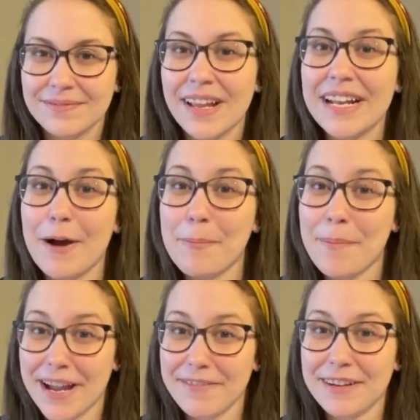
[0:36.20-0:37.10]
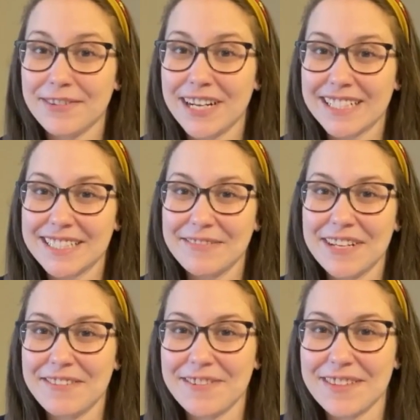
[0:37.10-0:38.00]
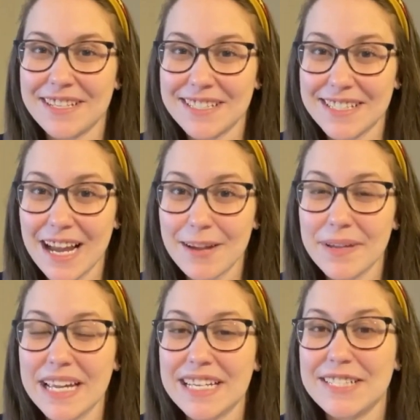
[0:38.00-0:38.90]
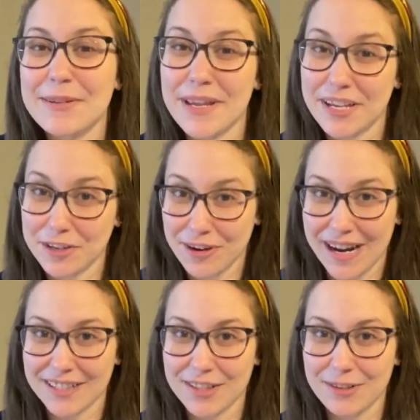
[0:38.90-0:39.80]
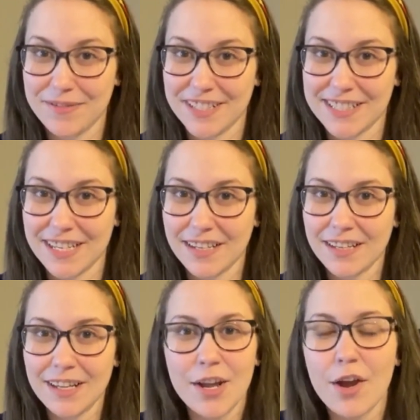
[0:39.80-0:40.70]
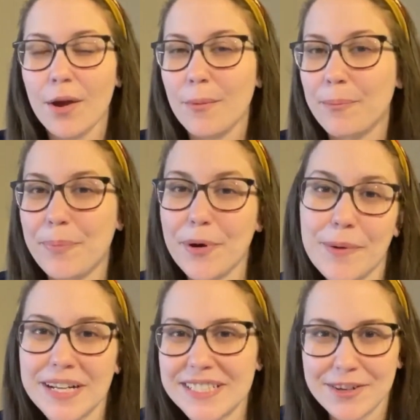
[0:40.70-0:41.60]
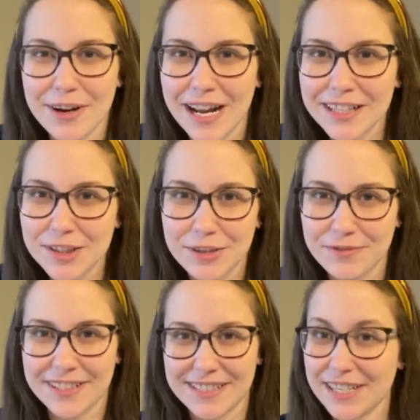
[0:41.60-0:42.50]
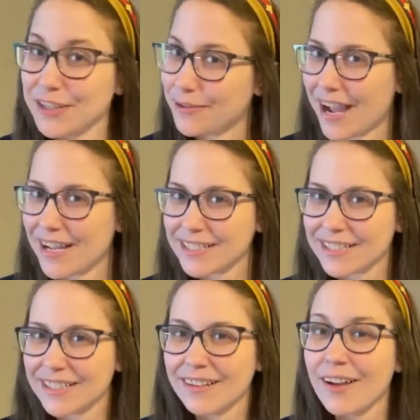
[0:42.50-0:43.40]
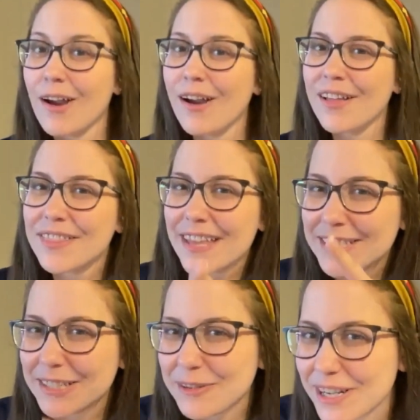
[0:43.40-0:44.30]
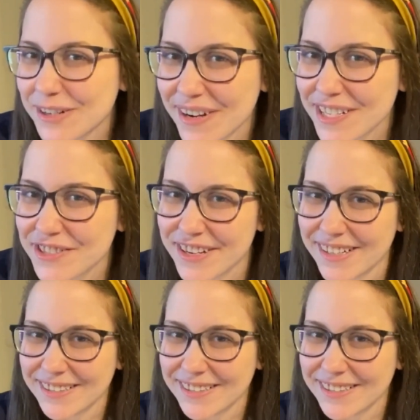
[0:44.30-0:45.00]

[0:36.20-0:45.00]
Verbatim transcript: Now, my favorite activity for this step is to make a gratitude visit. But what's a gratitude visit, you ask? That's a great question.